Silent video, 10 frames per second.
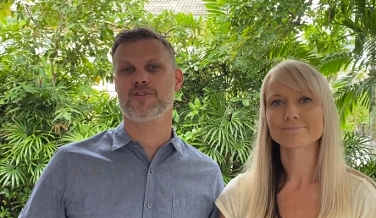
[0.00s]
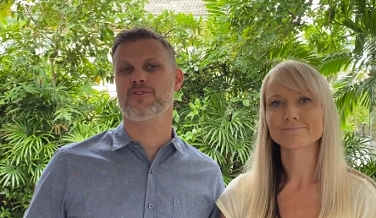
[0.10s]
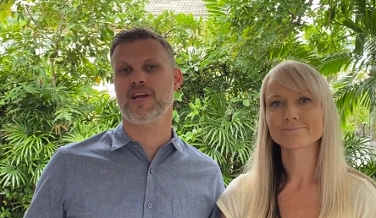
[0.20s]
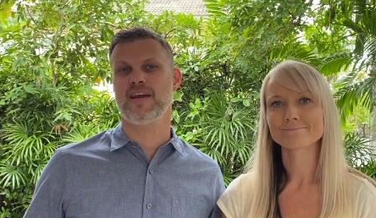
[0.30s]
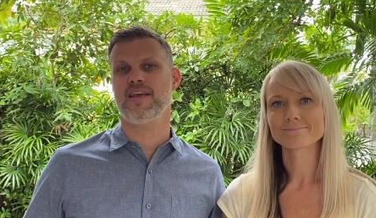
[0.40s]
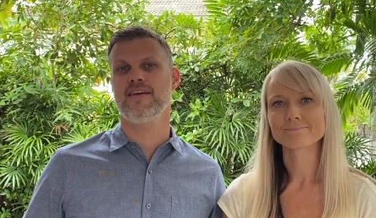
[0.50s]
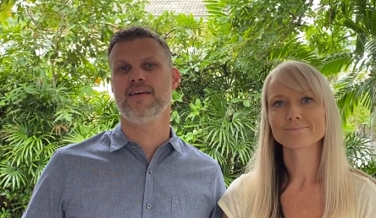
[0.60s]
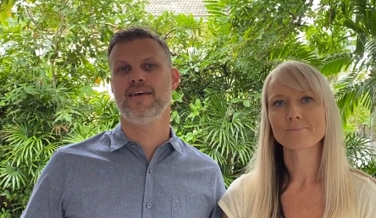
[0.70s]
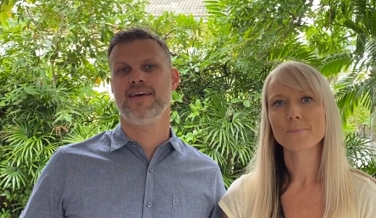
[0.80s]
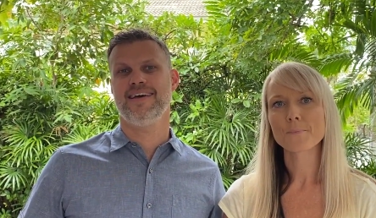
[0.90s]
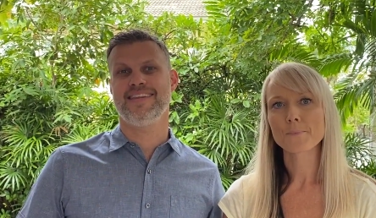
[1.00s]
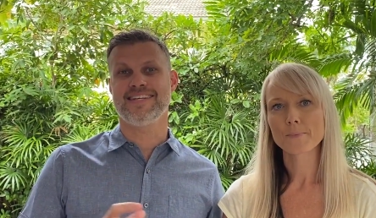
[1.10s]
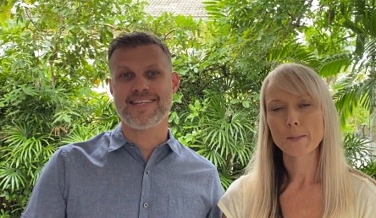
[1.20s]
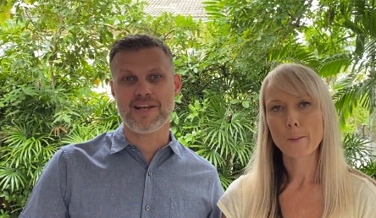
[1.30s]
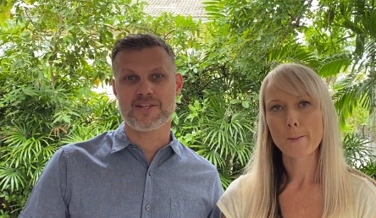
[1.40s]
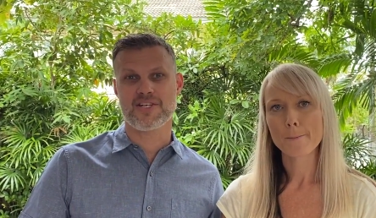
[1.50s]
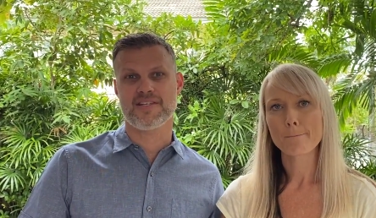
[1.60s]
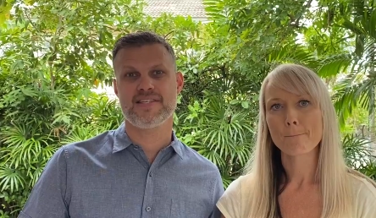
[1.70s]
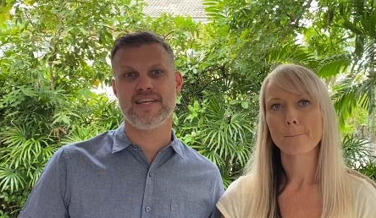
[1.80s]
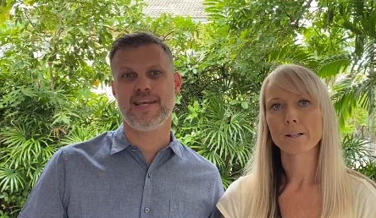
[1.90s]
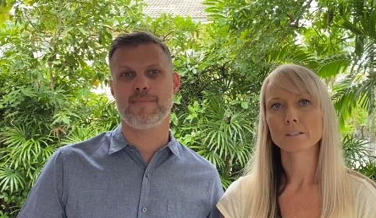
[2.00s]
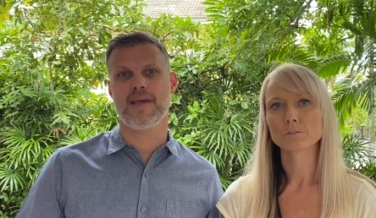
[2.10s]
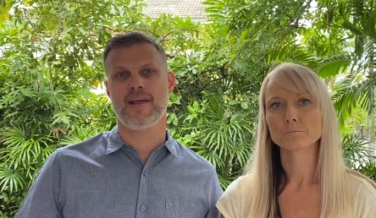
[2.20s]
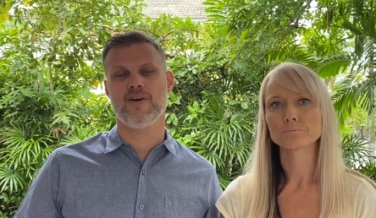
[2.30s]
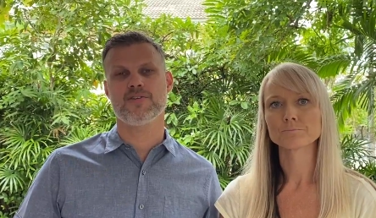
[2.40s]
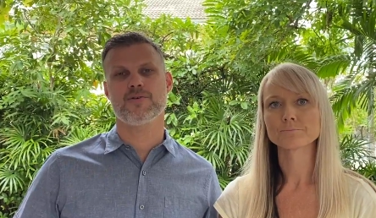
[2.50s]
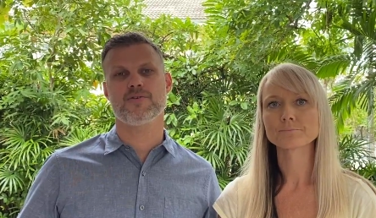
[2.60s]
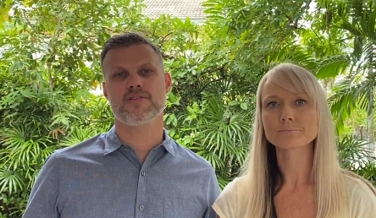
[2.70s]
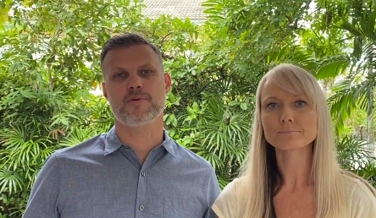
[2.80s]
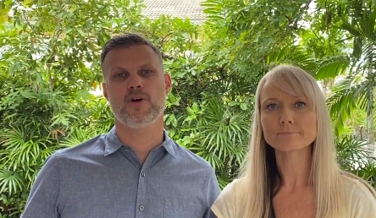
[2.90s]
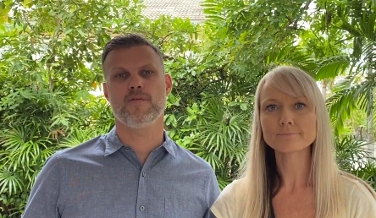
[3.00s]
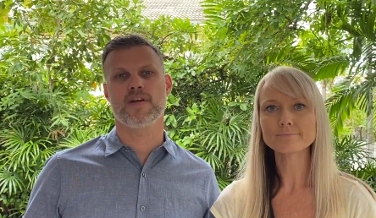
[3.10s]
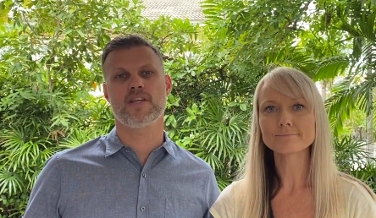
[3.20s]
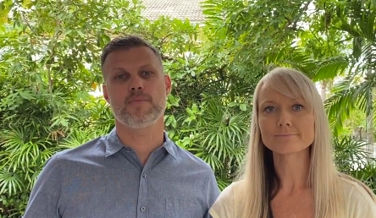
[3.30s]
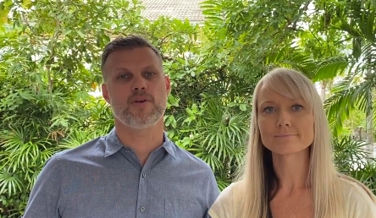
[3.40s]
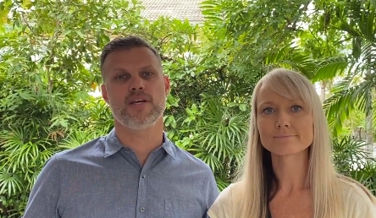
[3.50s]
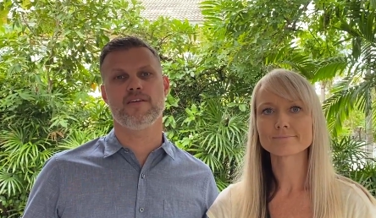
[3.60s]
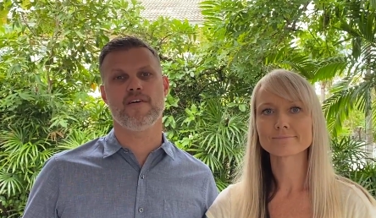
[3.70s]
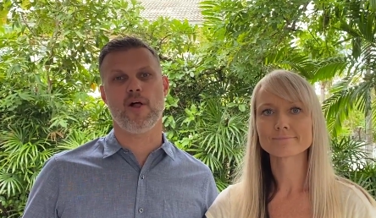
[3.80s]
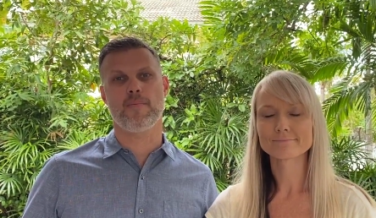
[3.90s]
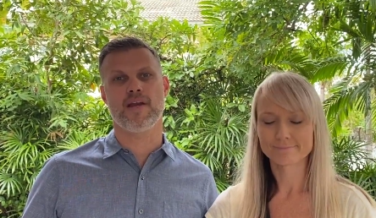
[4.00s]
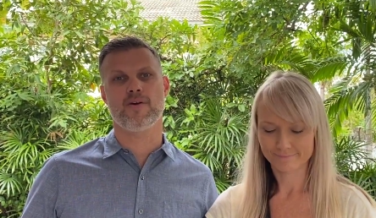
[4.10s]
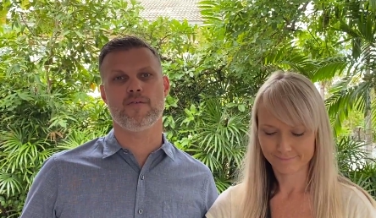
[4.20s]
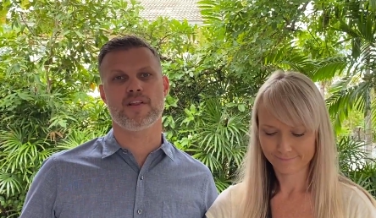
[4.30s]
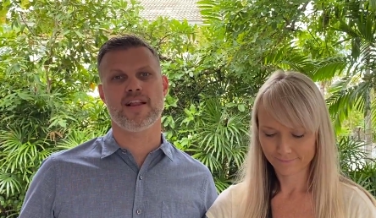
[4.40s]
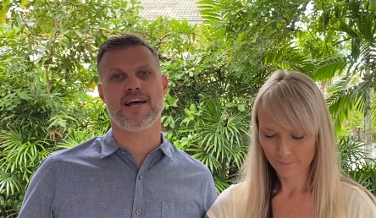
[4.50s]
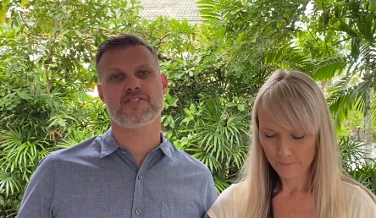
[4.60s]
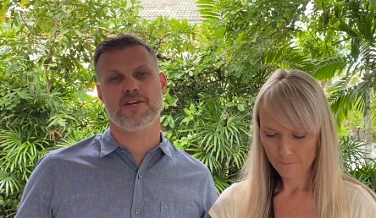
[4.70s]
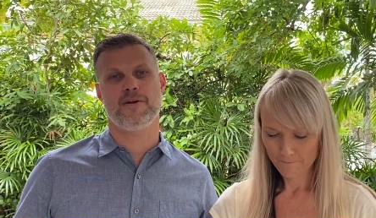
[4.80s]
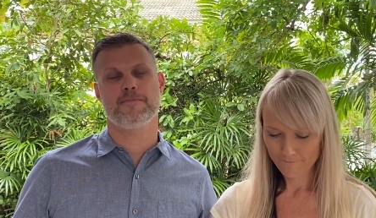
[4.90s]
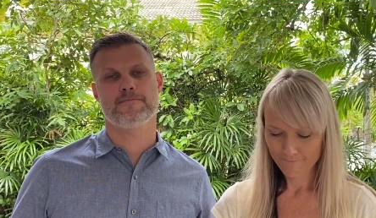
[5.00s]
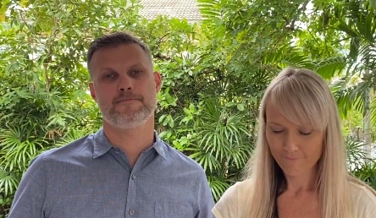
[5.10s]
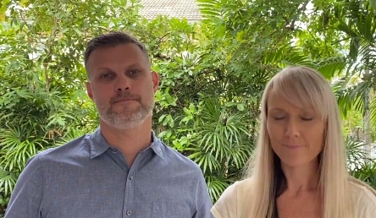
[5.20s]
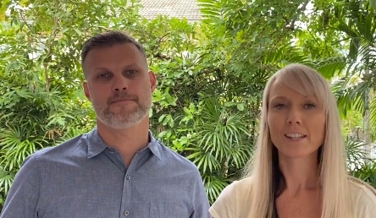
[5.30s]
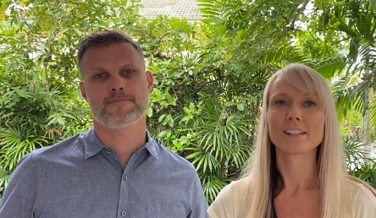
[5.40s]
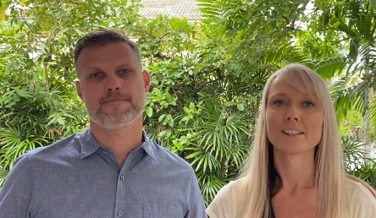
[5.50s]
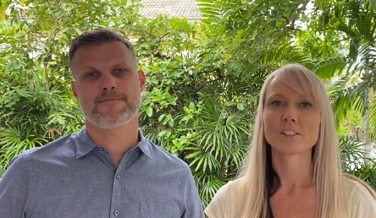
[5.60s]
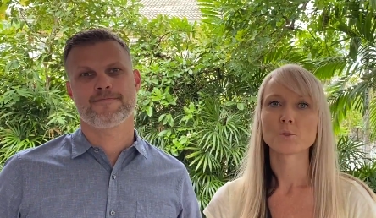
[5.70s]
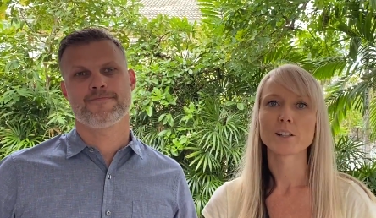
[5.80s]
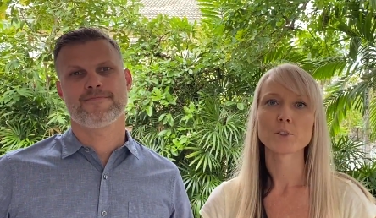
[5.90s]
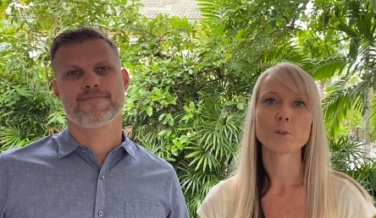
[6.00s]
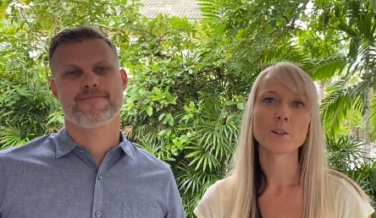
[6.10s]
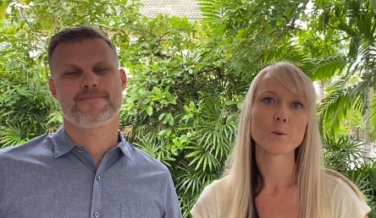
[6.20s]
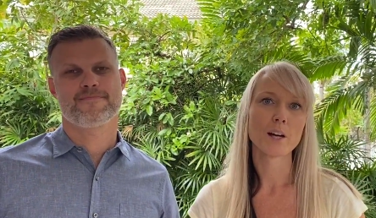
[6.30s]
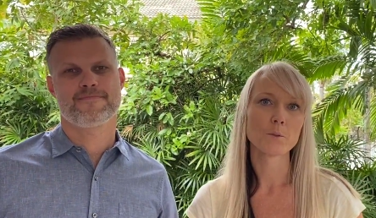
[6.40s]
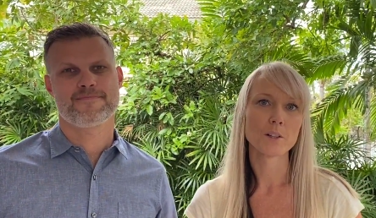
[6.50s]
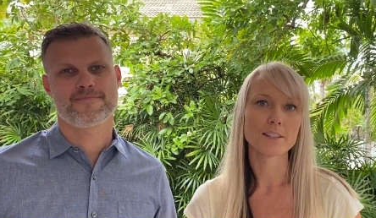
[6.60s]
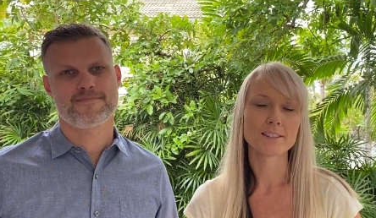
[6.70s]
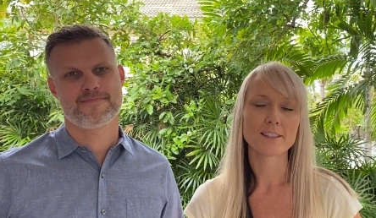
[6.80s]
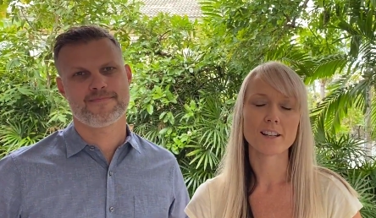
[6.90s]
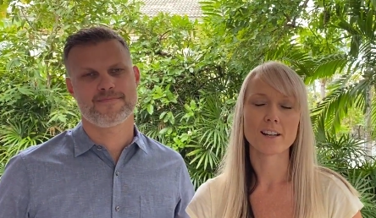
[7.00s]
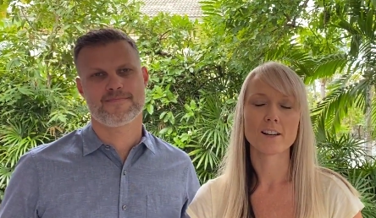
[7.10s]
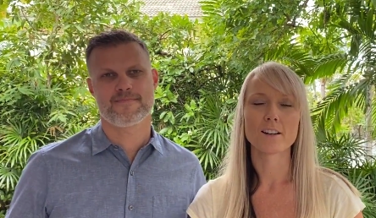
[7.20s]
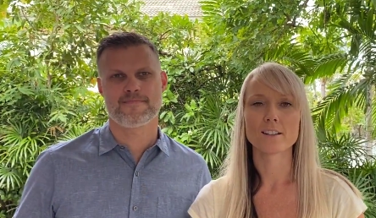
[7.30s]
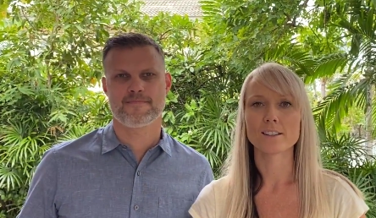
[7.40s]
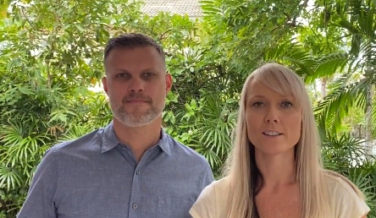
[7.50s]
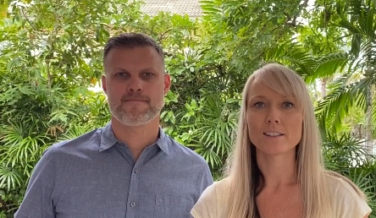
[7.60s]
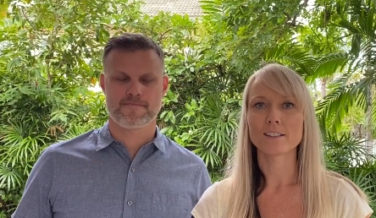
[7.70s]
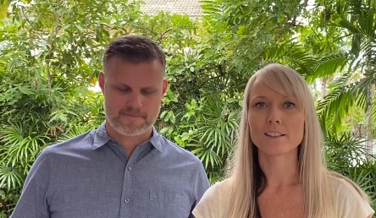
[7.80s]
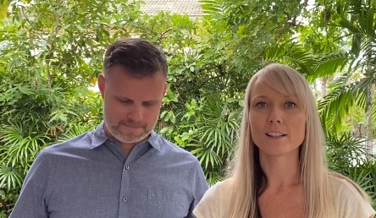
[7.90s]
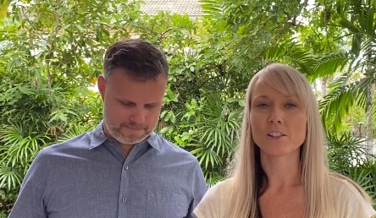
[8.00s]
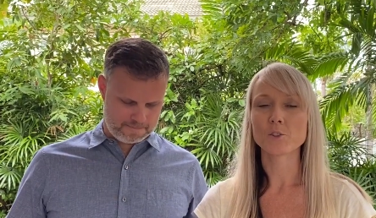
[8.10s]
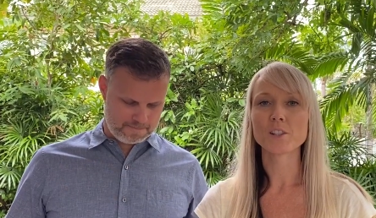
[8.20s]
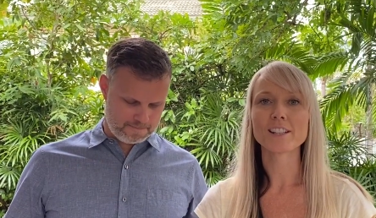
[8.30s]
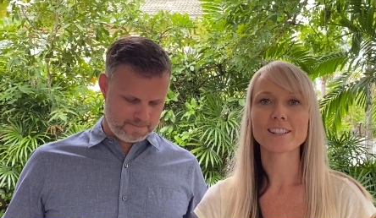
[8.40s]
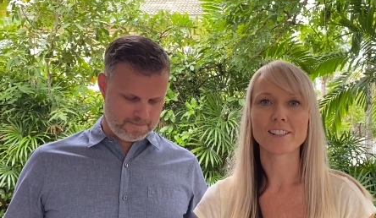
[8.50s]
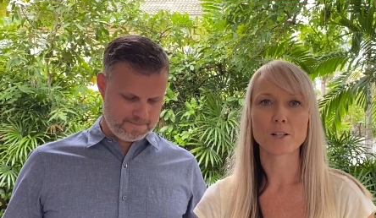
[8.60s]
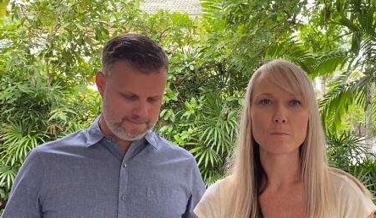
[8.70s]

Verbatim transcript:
Speaker 1: training, the intelligence team, and also some COVID community development over the last year.
Speaker 2: 2021 was a unique year,